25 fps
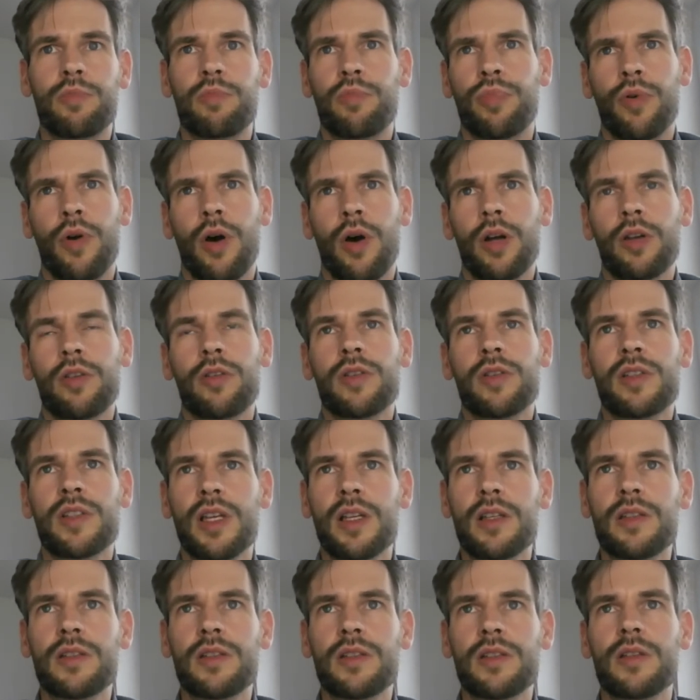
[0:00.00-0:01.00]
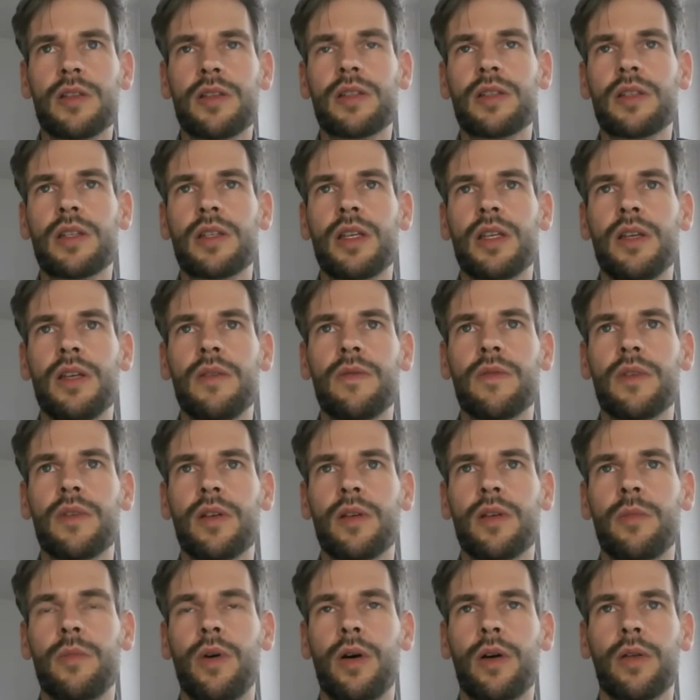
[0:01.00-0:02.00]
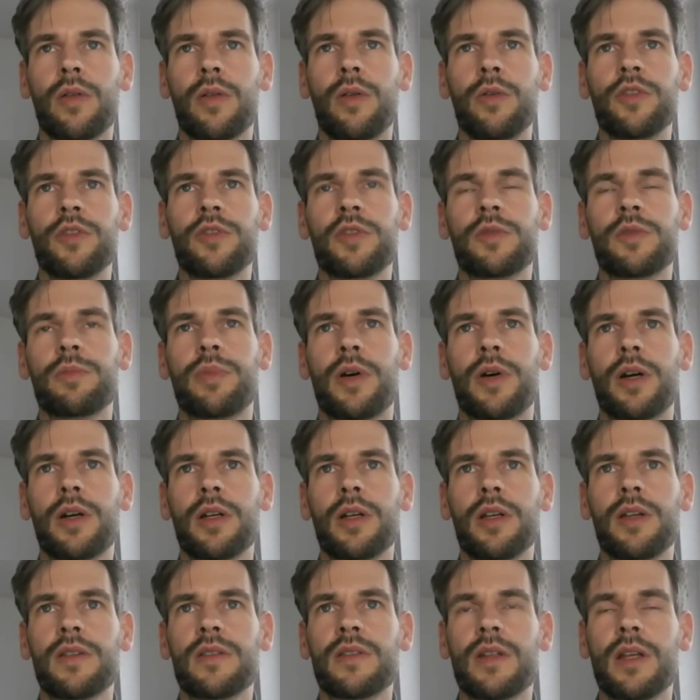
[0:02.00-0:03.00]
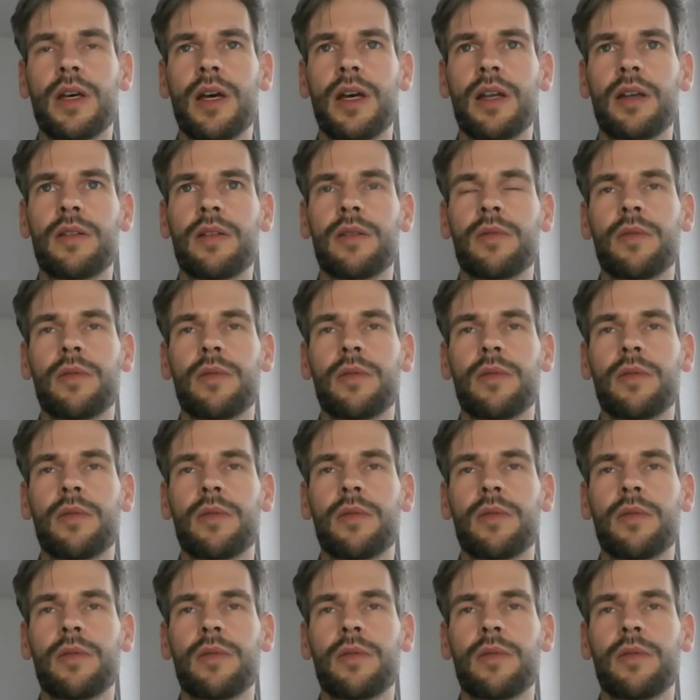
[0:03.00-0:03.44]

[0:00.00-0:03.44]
broad consensus, even among those parties that